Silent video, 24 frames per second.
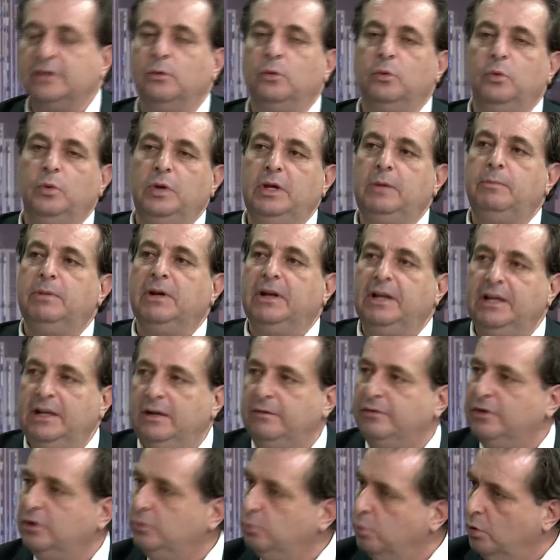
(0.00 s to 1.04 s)
We believe
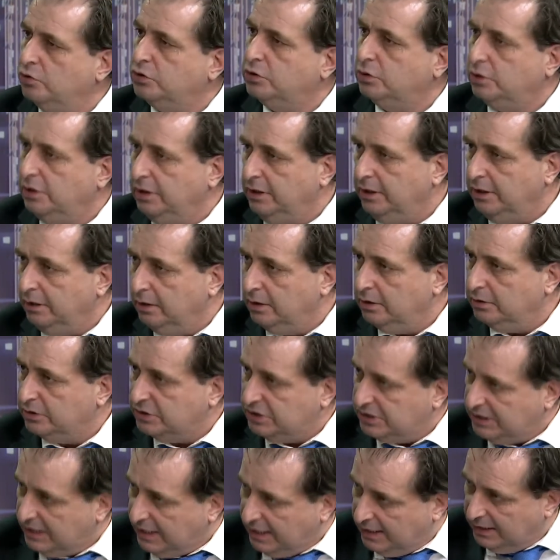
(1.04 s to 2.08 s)
it mostly
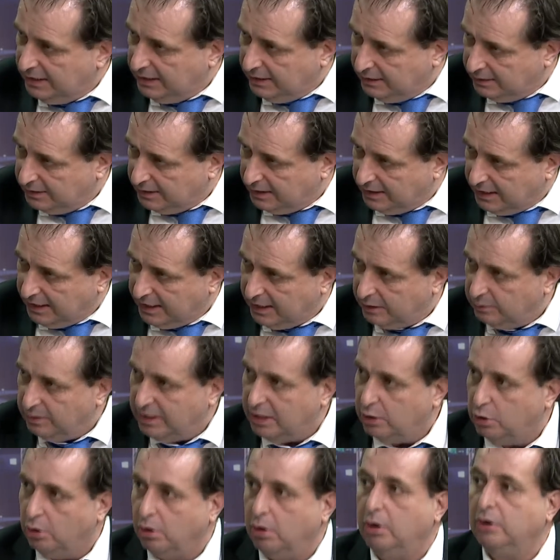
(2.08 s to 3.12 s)
stay in that area
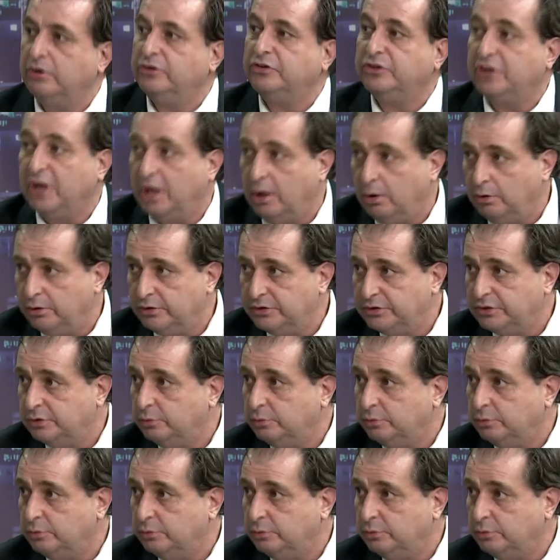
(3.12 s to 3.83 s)
or south,